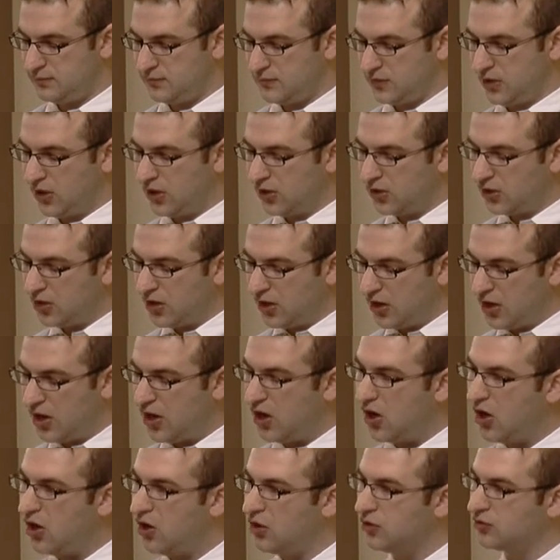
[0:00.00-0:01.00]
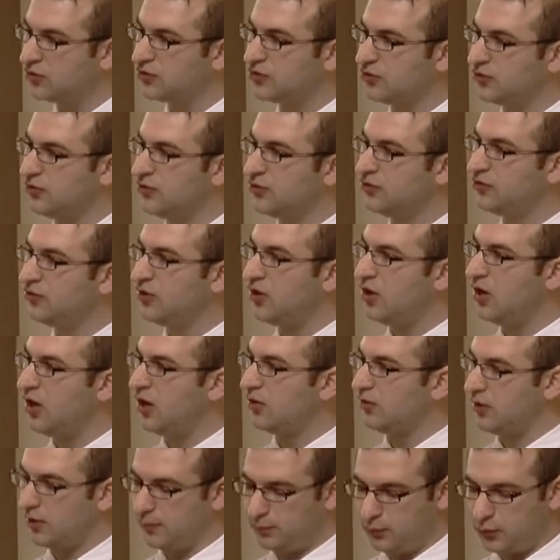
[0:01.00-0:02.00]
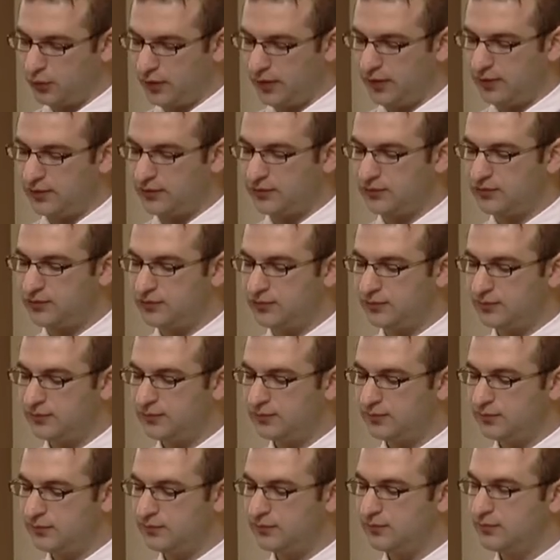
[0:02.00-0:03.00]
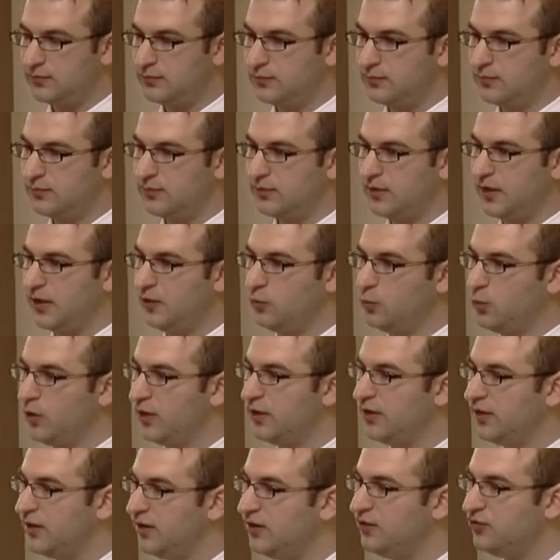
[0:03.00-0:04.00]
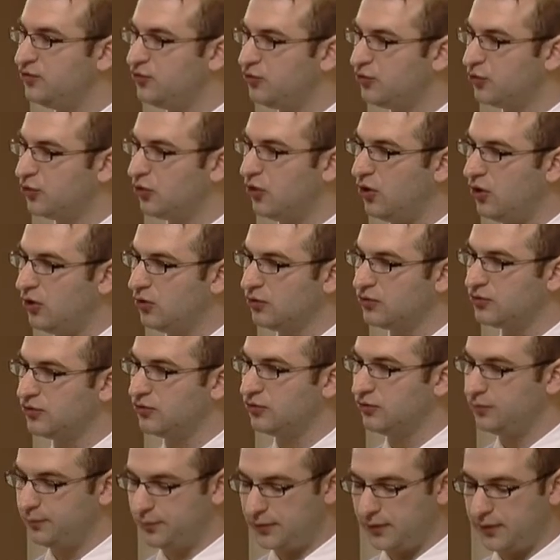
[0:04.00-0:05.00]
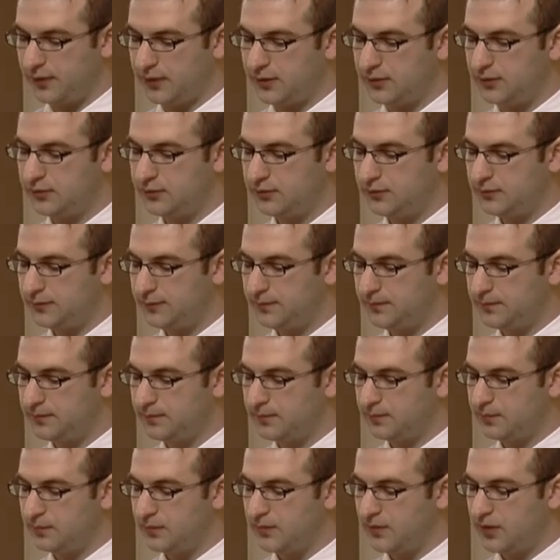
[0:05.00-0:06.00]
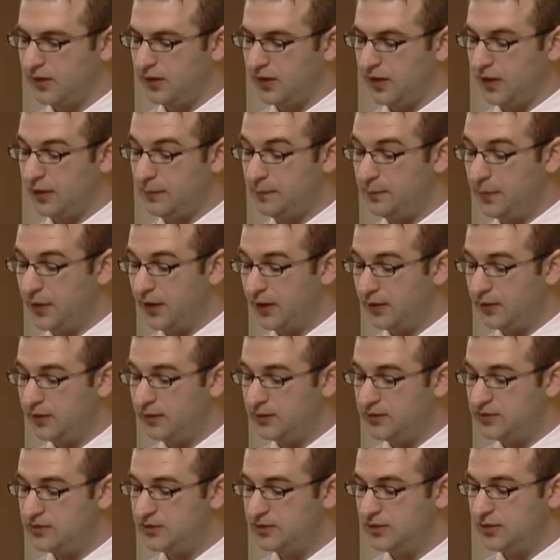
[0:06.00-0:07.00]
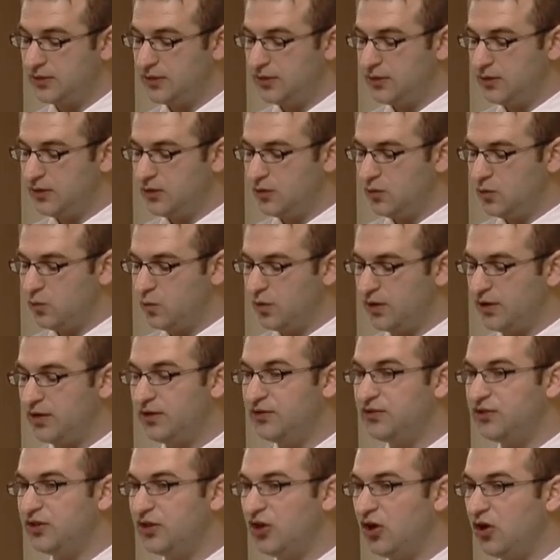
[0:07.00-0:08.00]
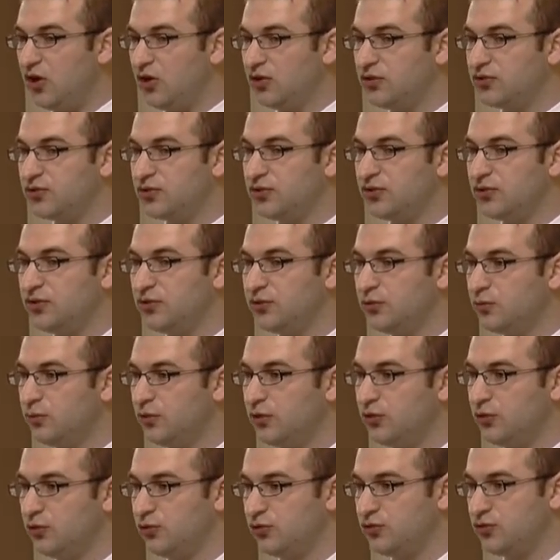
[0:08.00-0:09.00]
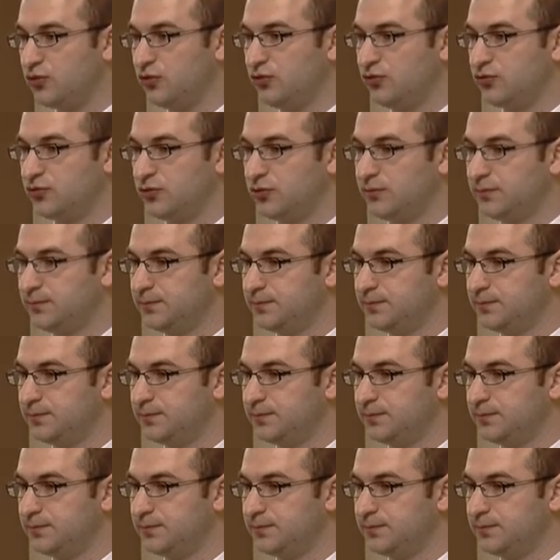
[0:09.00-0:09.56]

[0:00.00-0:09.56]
Our altars are our prayers. And where is your altar of prayer? And parents, where is the altar with your children?